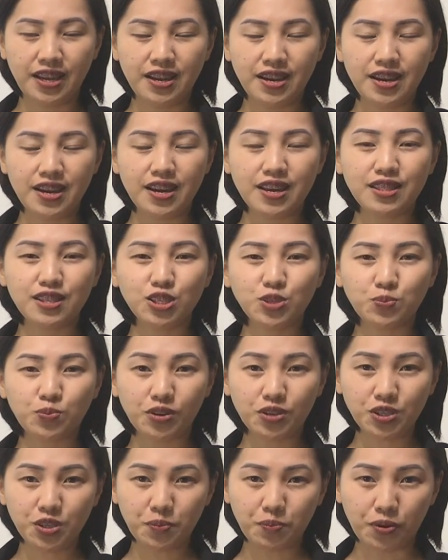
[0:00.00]
In this
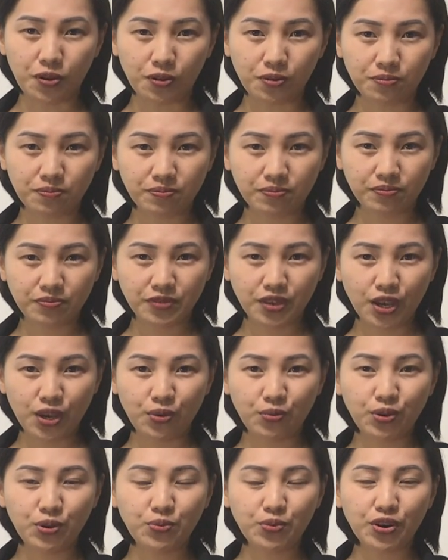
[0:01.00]
principle,
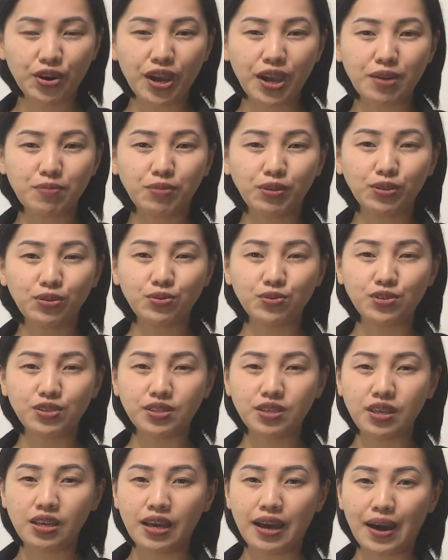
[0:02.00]
we were able to
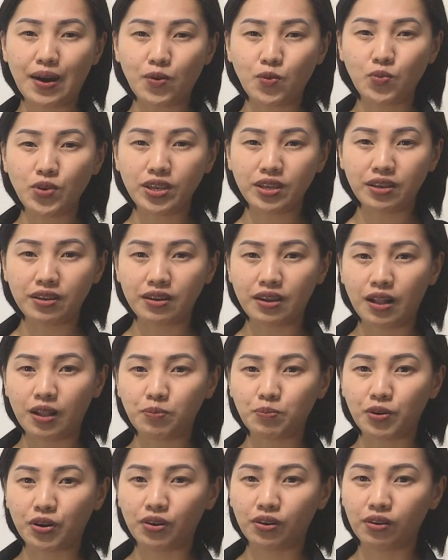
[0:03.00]
see how we can help
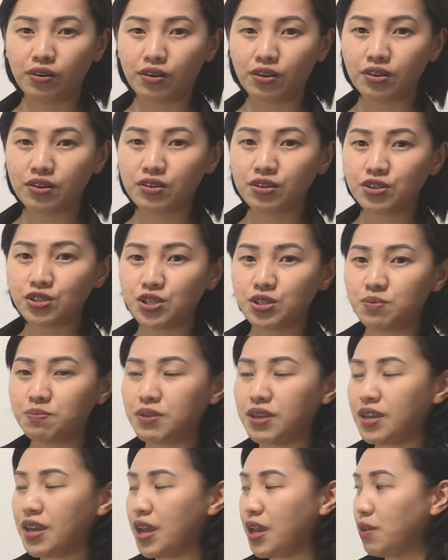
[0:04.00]
our learners
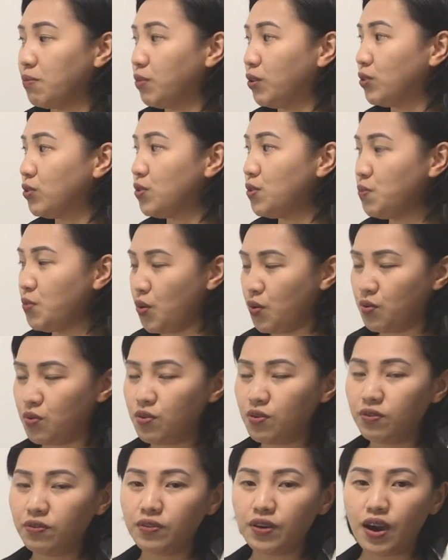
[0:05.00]
be able to
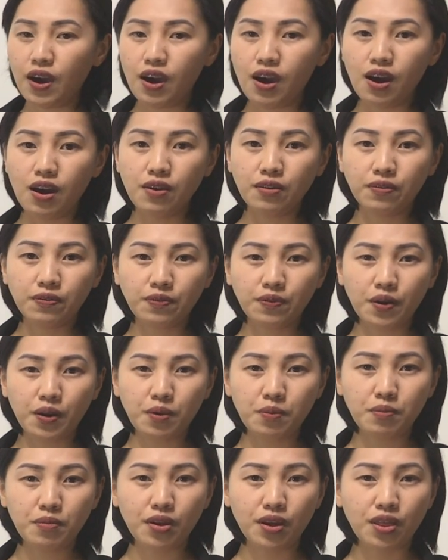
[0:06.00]
move
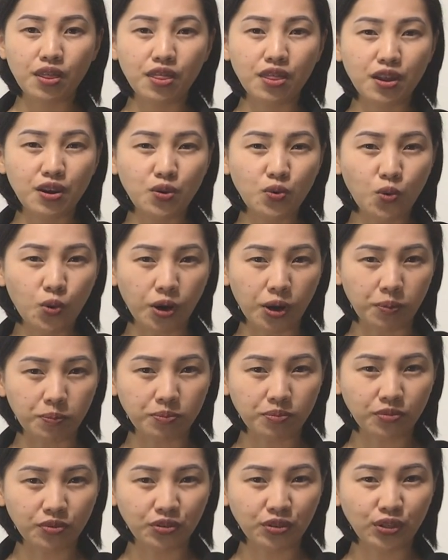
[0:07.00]
from the norm
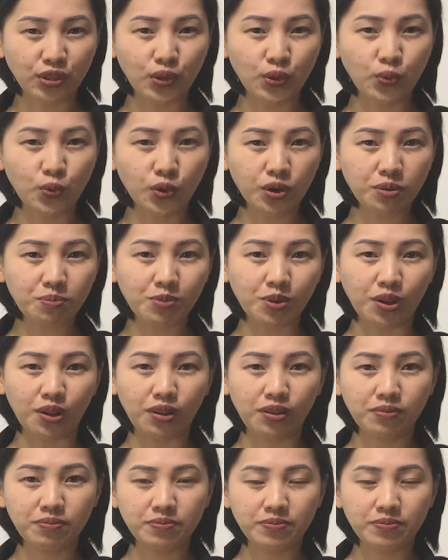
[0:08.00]
or the normal